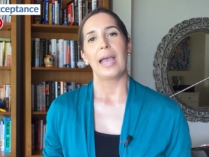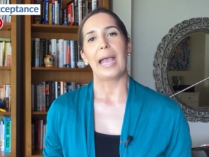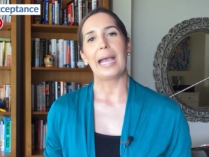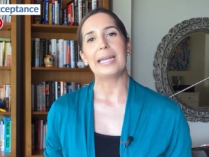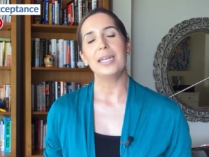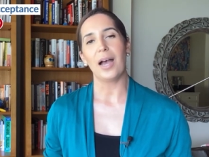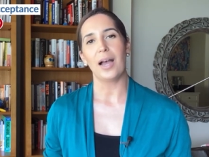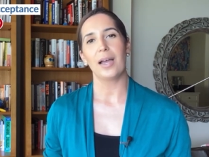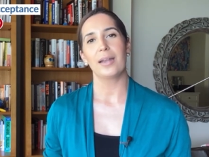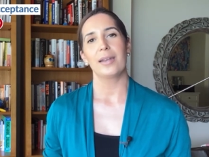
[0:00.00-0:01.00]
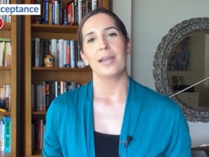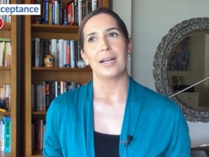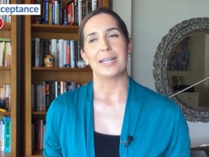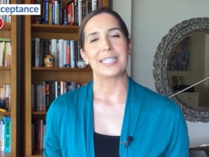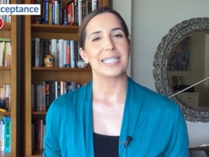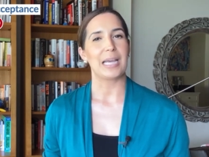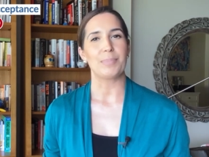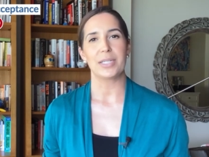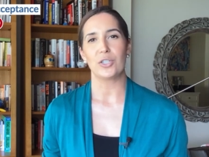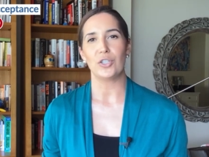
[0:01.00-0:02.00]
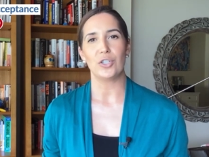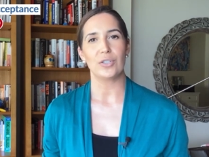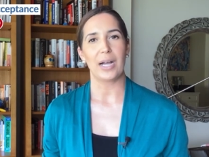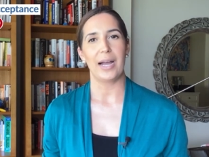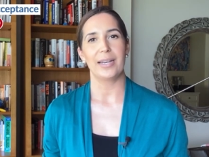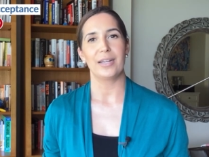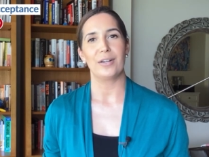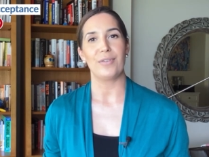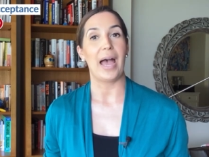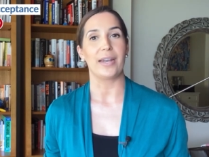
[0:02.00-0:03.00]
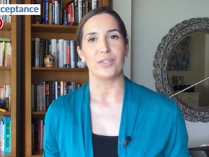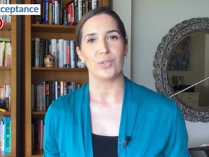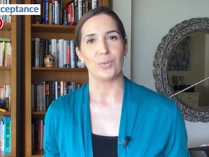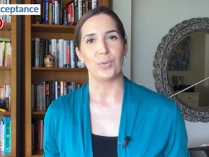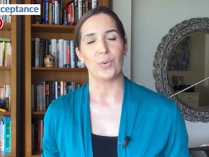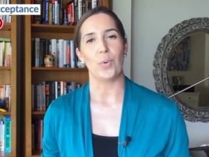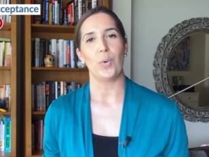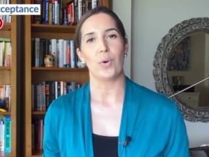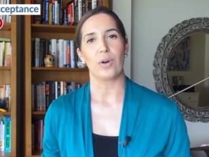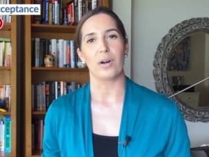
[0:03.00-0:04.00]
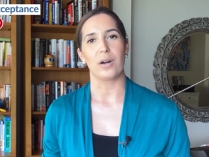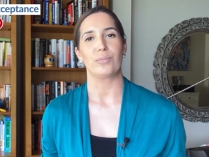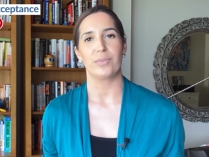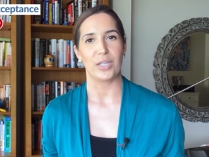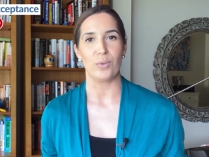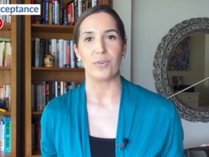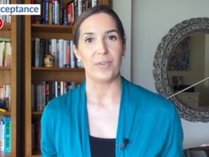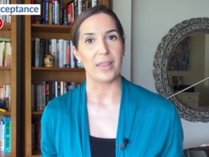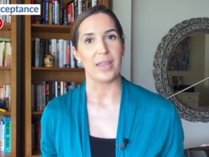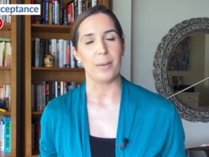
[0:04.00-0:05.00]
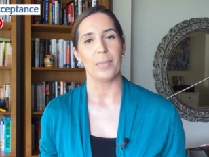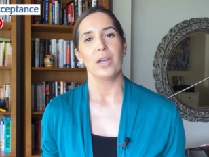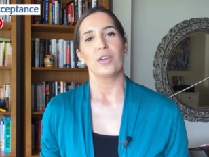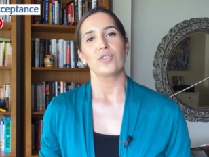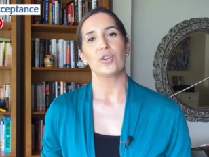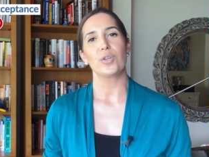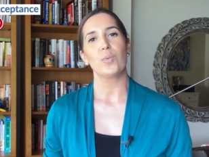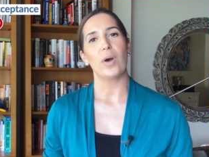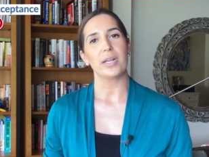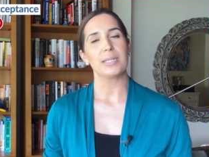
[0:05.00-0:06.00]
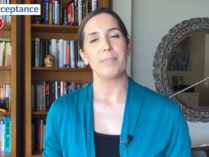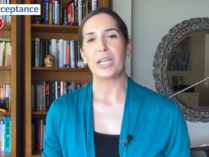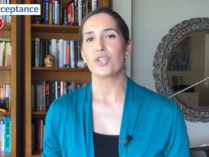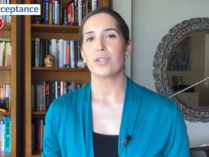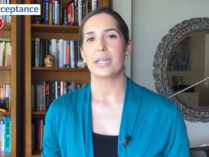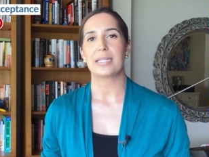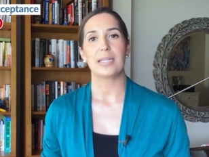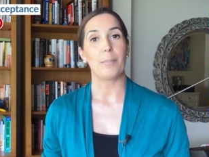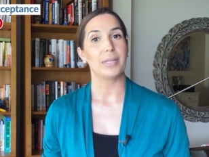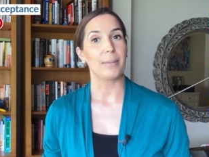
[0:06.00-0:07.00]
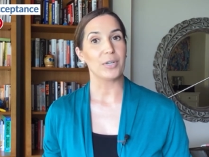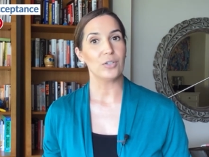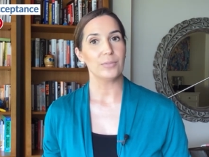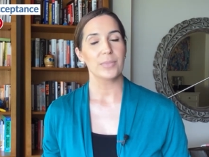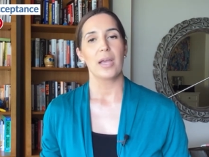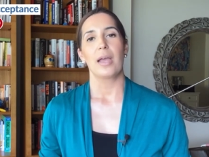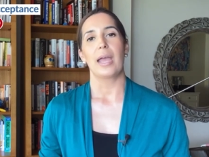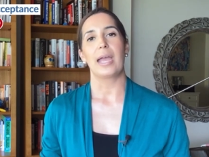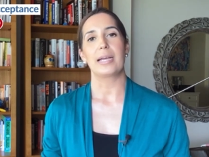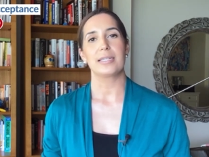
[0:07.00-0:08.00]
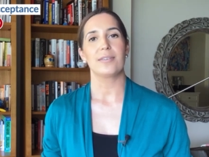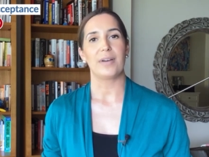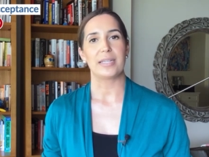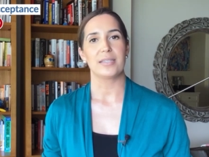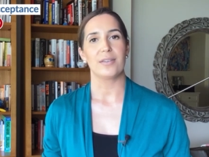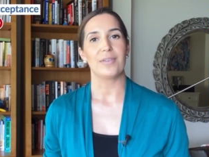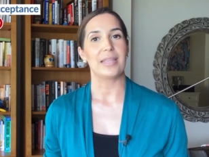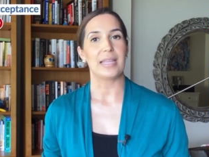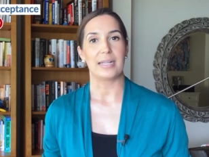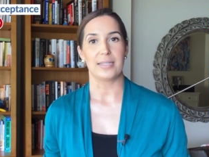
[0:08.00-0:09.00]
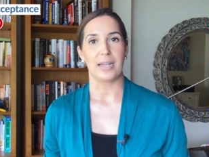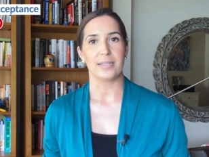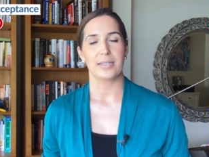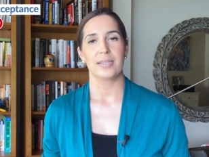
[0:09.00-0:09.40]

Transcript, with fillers: and not a skeptical kind of attitude or that you offend them. So you want to make sure that it's not polemical and divisive in that sense.